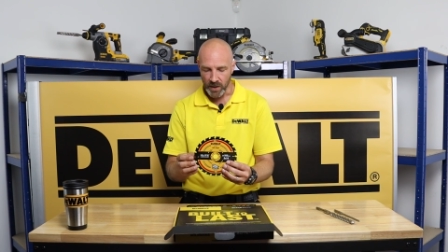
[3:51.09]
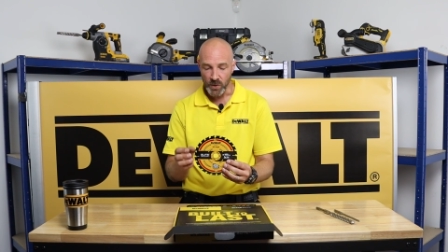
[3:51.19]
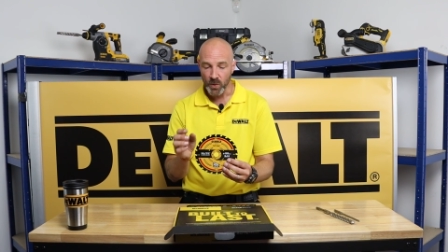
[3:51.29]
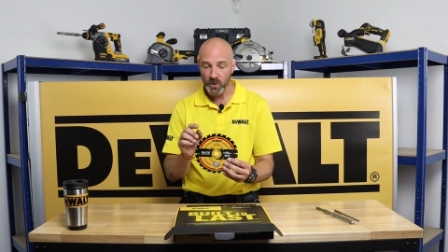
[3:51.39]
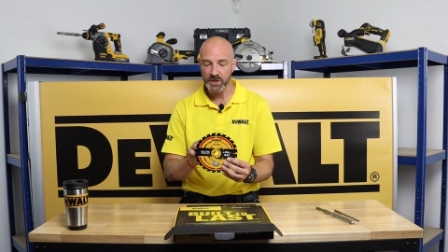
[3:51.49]

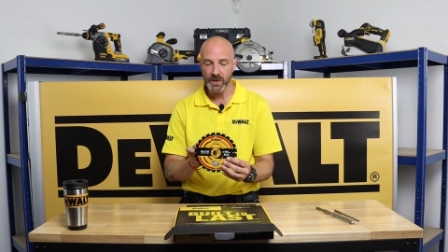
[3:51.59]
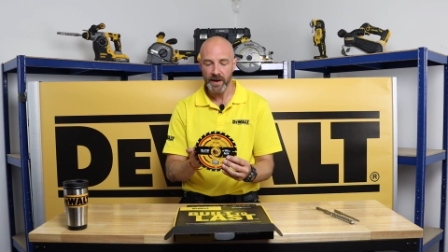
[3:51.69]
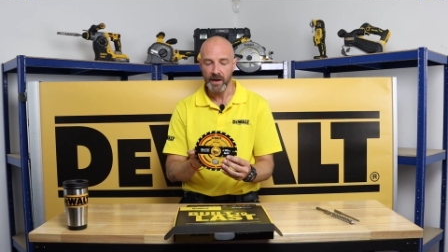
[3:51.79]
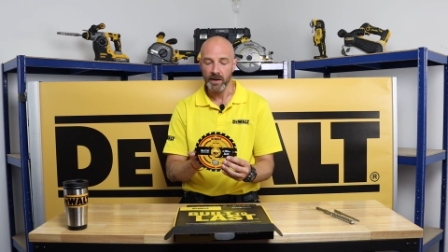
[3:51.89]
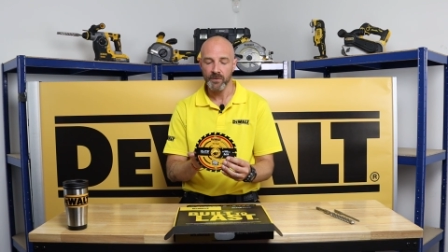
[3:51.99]
You also
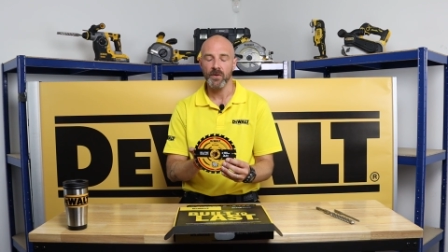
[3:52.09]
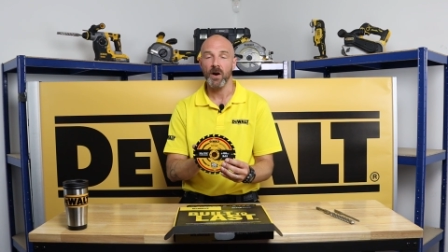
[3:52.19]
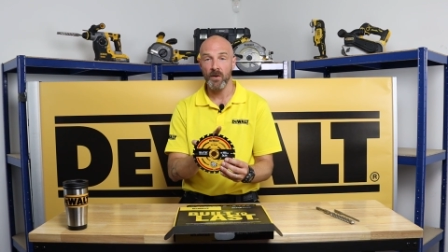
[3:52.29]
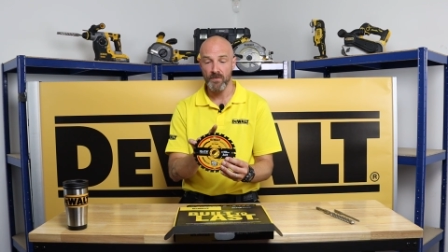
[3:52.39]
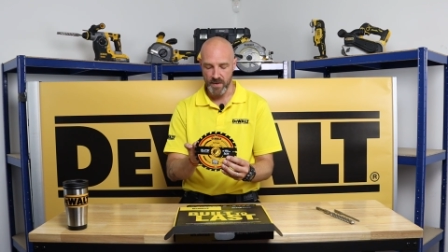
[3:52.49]
have
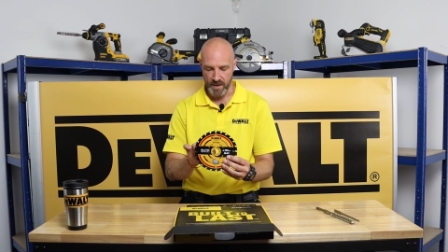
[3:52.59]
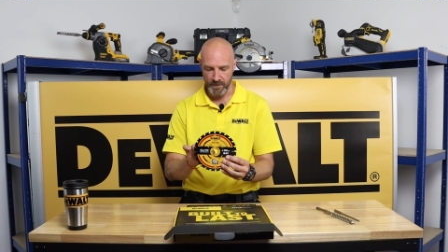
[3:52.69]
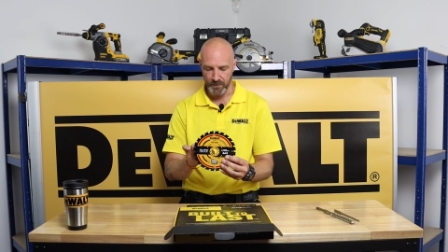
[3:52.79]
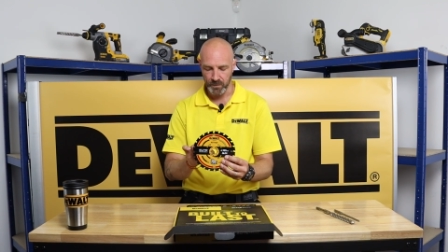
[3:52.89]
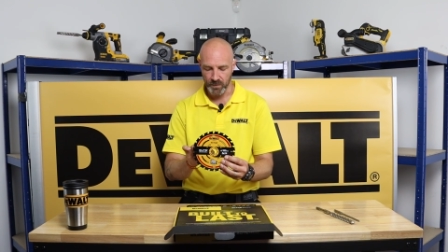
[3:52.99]
on
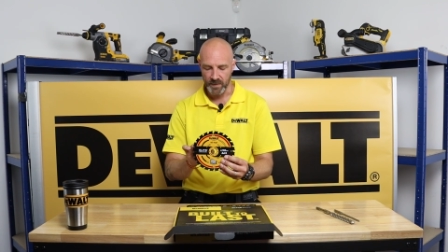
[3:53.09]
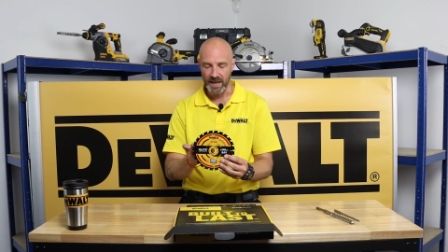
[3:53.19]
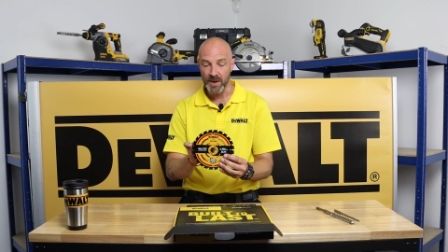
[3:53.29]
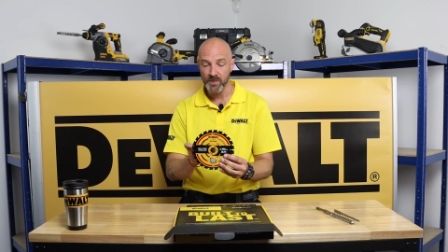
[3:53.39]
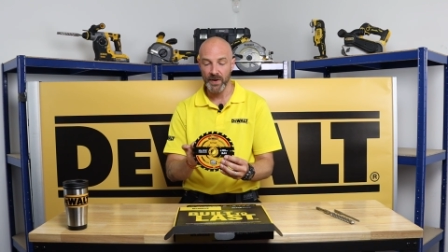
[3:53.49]
there
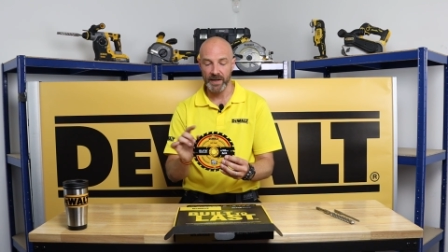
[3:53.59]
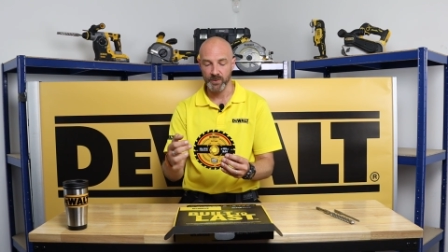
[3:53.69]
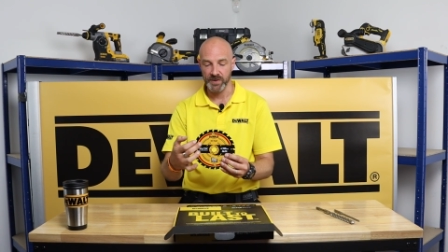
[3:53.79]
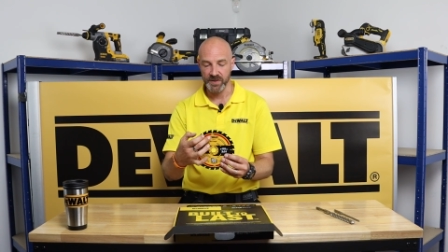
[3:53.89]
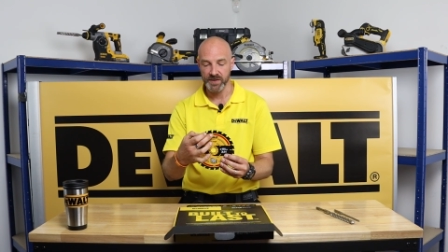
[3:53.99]
the impact
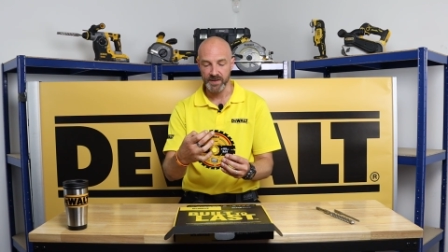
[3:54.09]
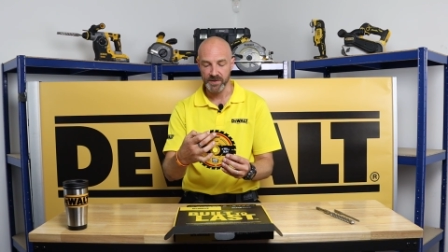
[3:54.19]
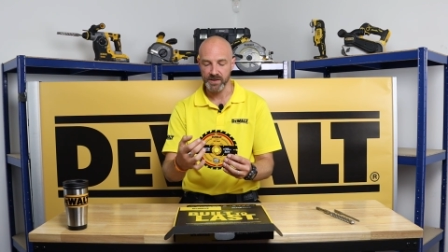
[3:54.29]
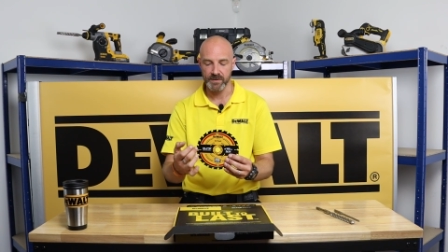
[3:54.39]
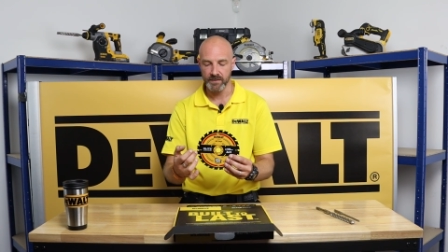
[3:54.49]

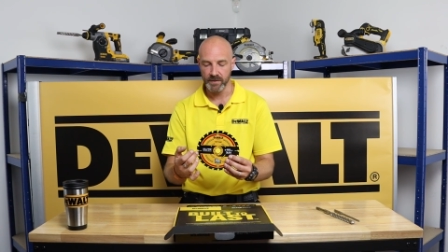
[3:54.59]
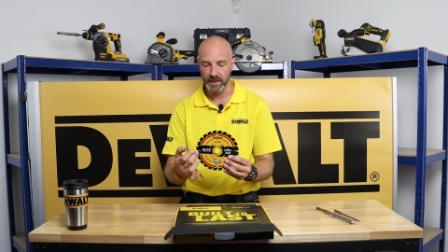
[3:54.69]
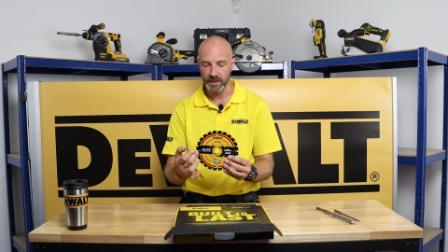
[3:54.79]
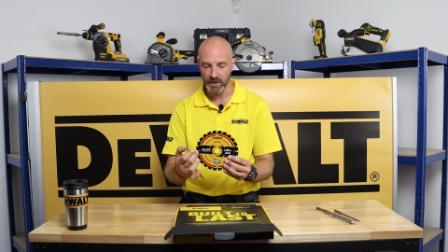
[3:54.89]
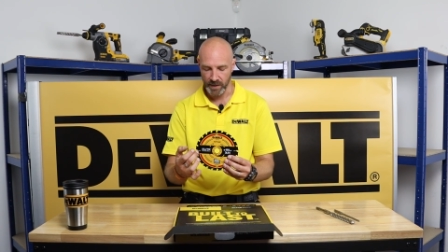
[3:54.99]
resistance
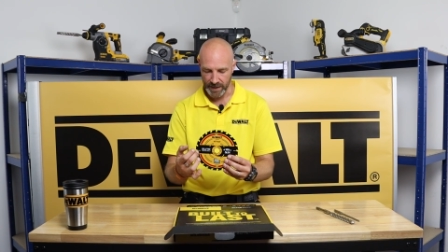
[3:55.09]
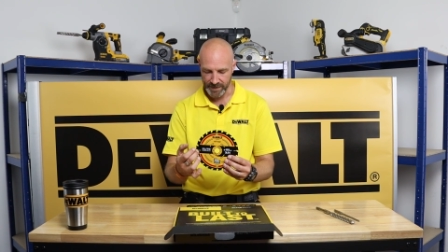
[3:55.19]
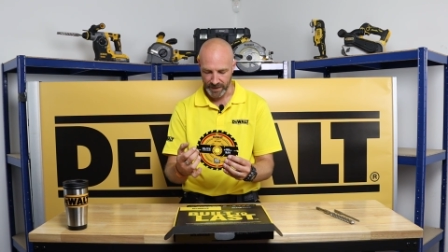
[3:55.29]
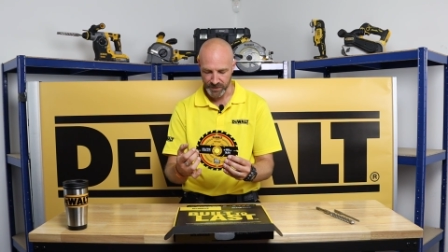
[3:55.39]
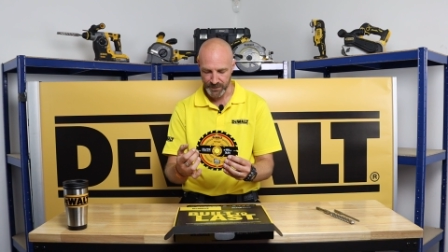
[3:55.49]

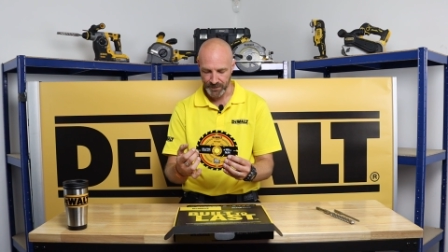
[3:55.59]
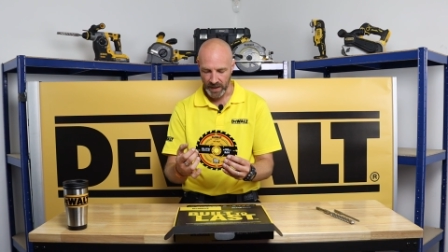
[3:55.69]
cutouts.